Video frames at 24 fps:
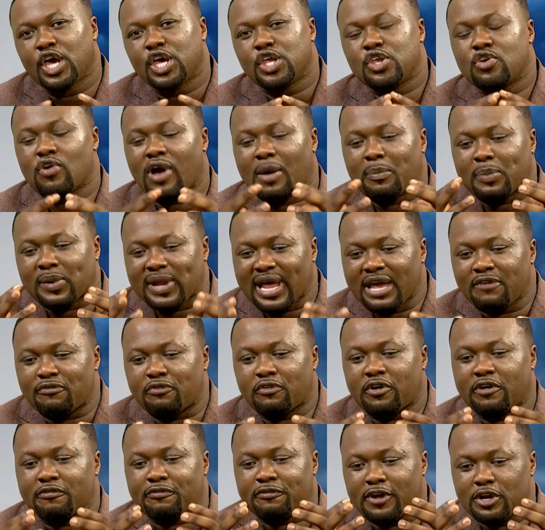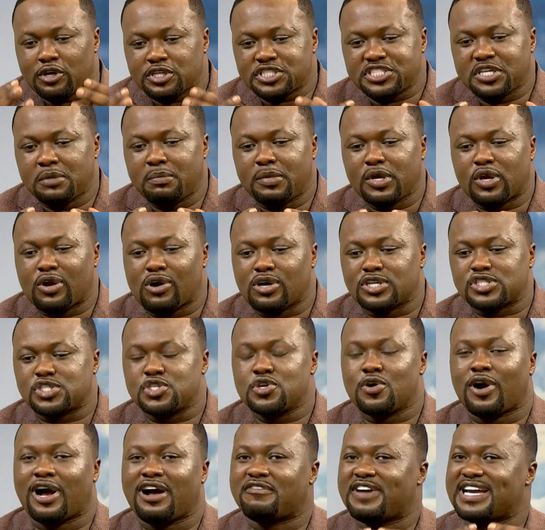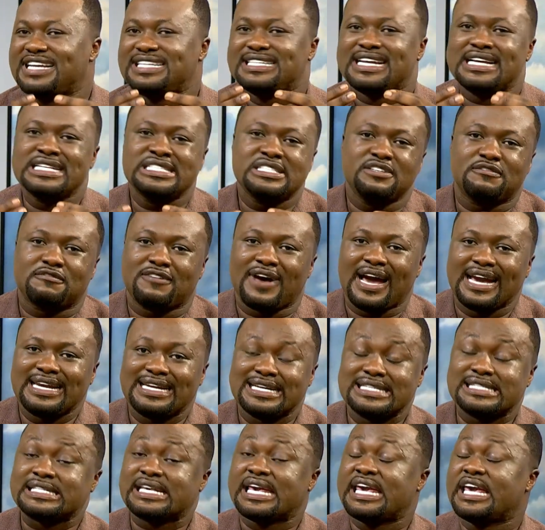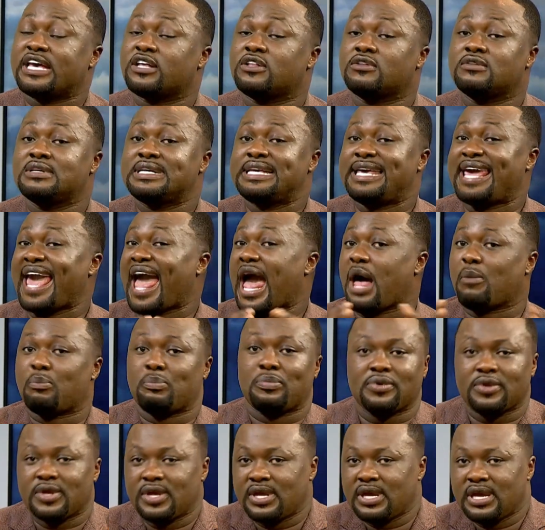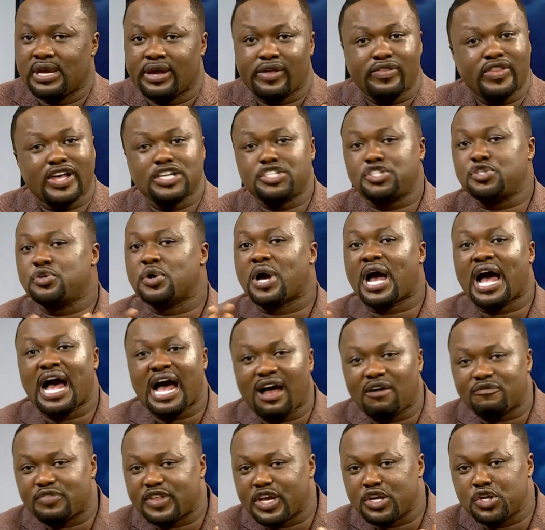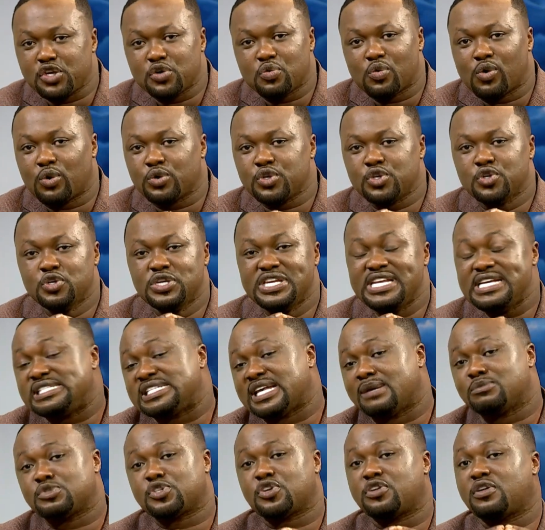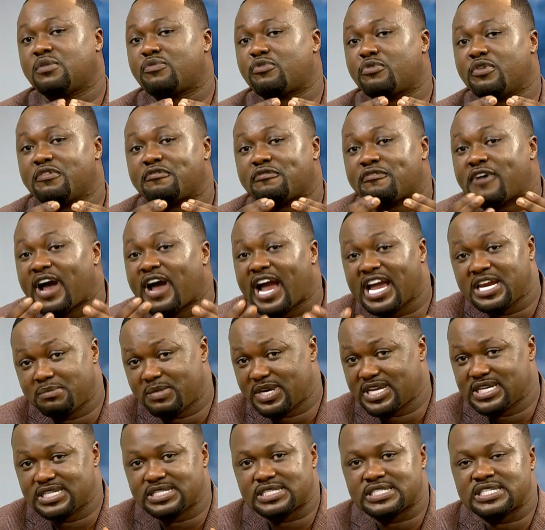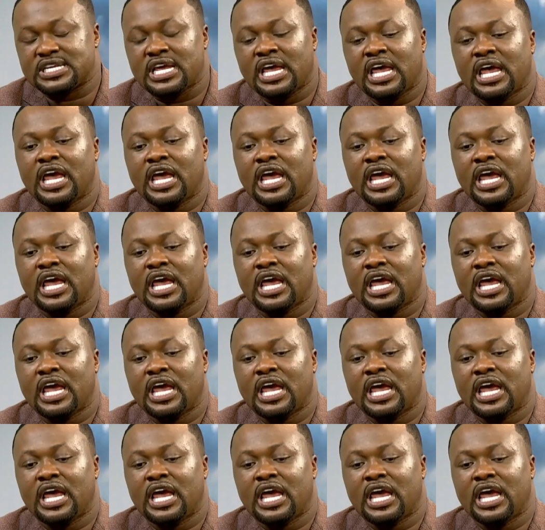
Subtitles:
You apply for a fellowship because you have identified a skill gap that you have, that you need some sort of refinement.